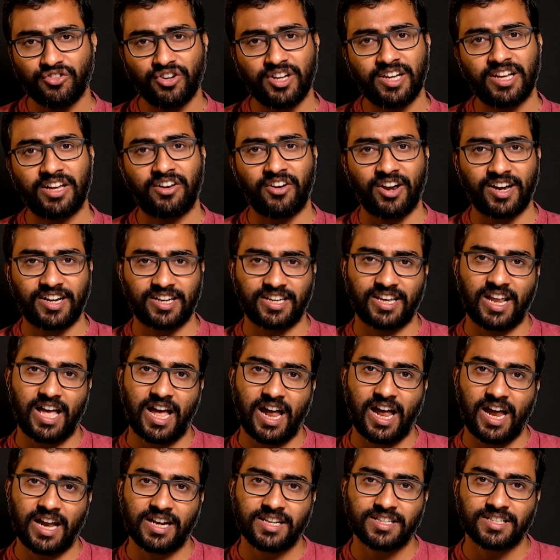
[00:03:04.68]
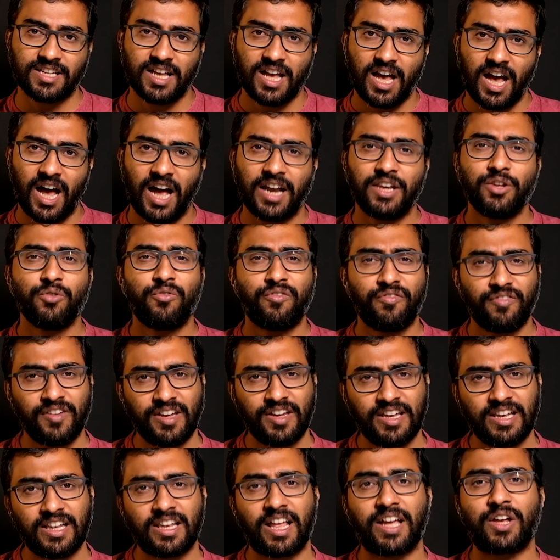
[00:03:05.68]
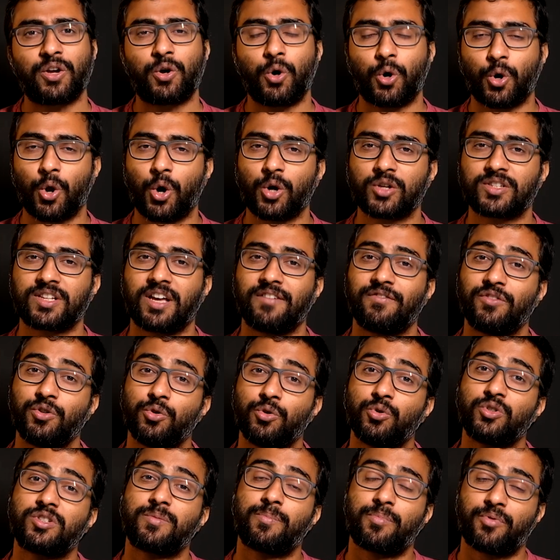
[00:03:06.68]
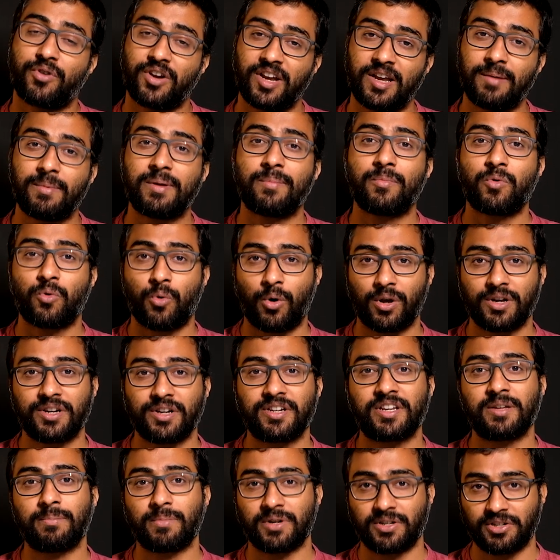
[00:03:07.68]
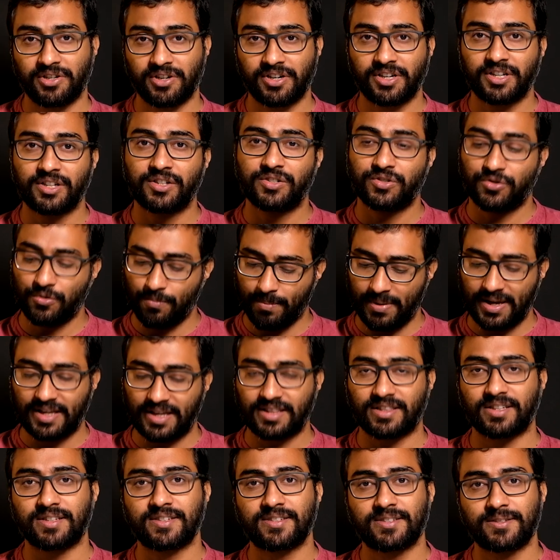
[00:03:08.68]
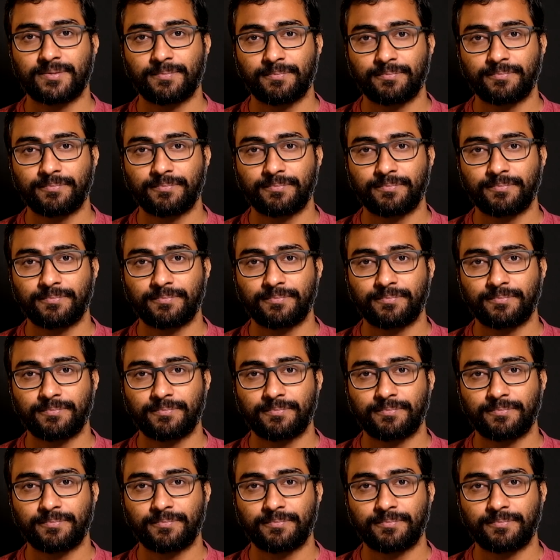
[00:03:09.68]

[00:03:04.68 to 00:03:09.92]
really great in the hands, and you feel like Godox have used premium quality materials to make this.